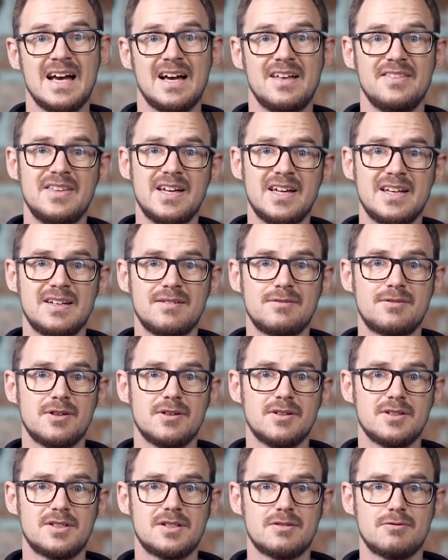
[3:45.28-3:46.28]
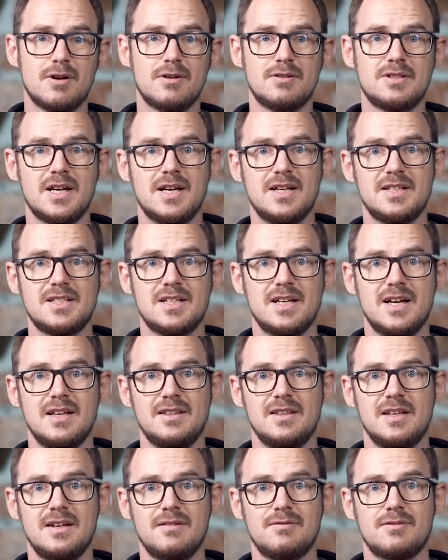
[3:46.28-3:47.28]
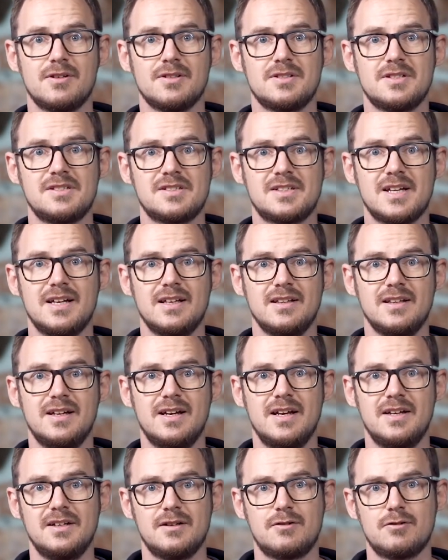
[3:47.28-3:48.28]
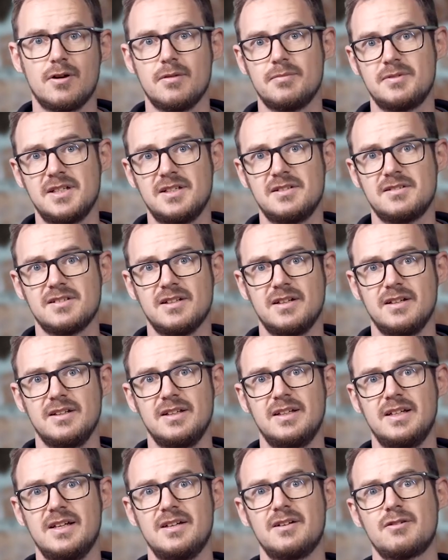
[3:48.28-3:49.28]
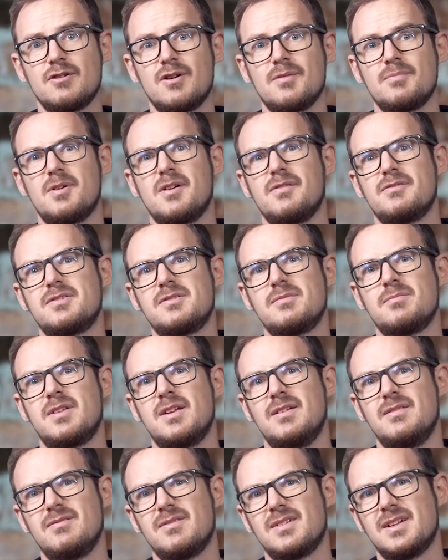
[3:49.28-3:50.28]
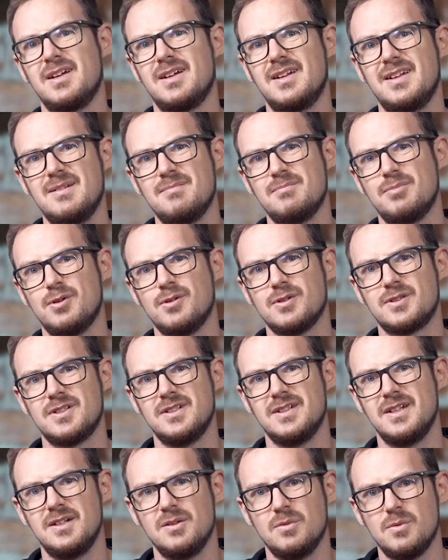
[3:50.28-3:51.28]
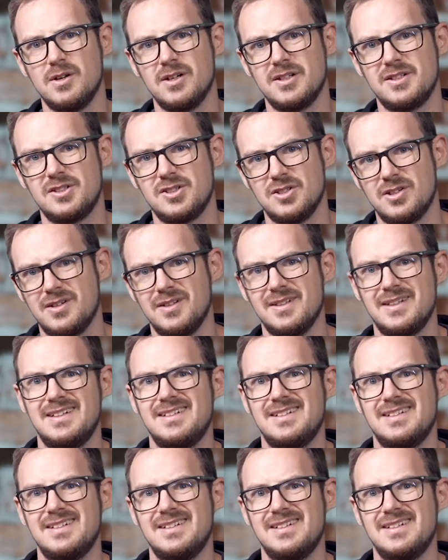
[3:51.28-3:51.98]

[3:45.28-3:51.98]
and then I've got to rotate it, and then I've got to scale it, and it crops in slightly, and I crop off something like important in a wide shot,